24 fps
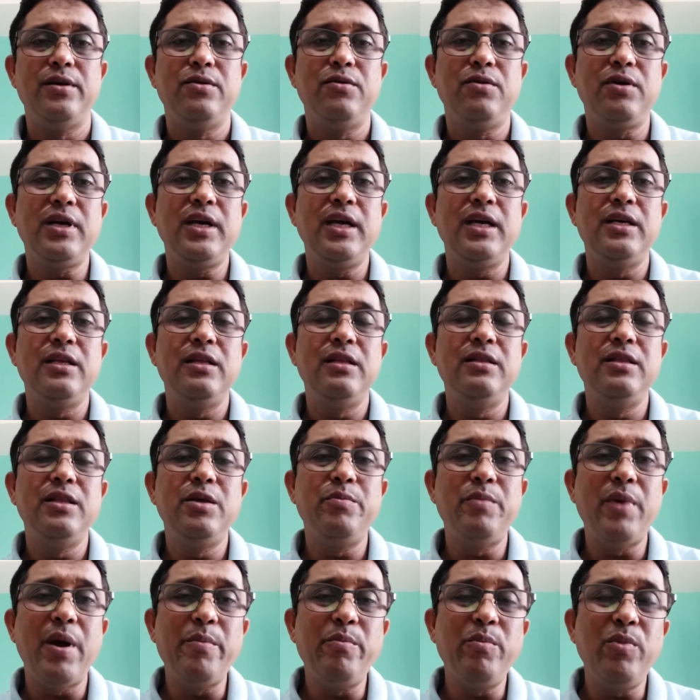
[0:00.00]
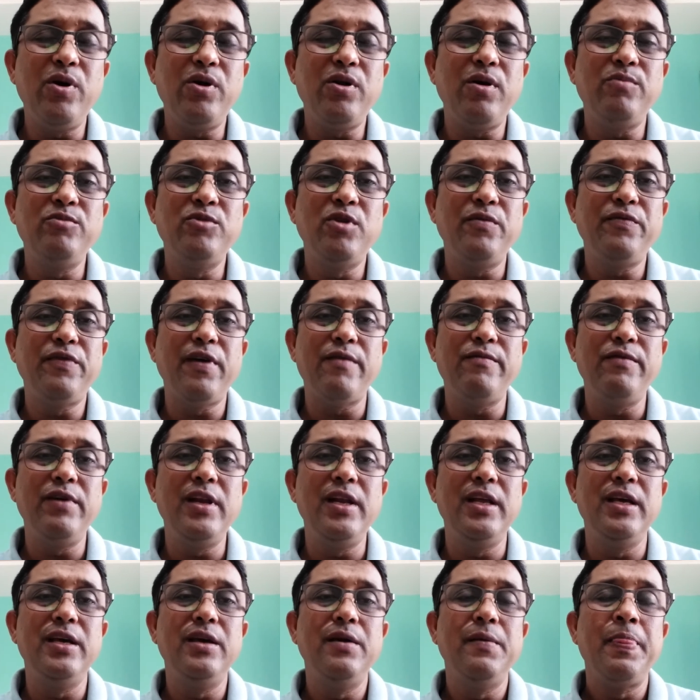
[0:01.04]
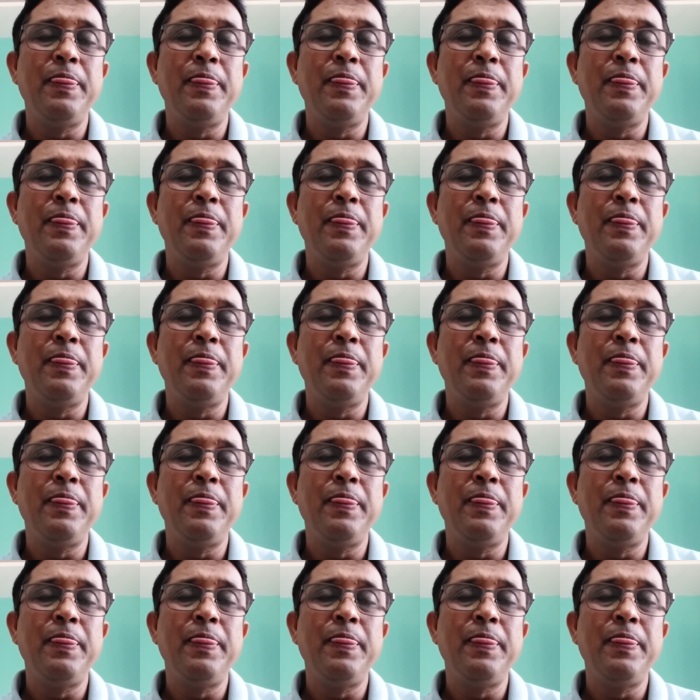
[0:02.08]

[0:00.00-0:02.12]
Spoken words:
Okay, the member of the family